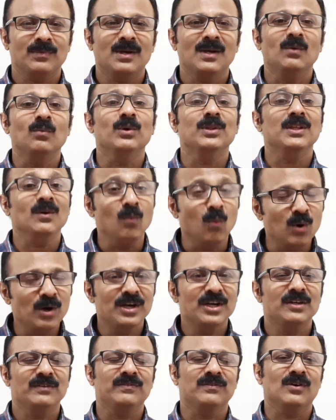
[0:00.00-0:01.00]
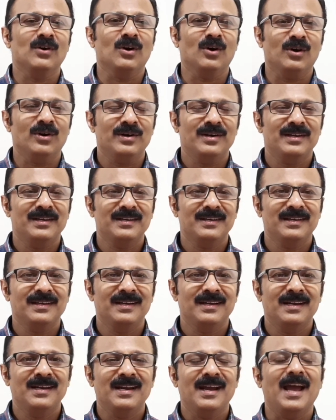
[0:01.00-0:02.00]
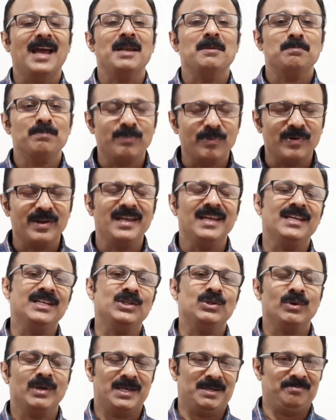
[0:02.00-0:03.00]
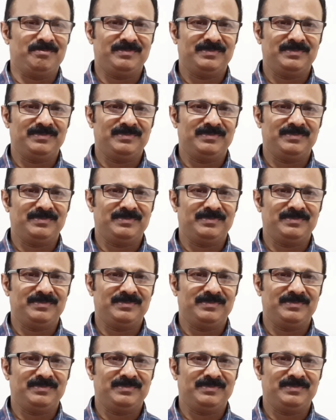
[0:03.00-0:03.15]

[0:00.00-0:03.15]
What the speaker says: with the Word of God and praying to Him.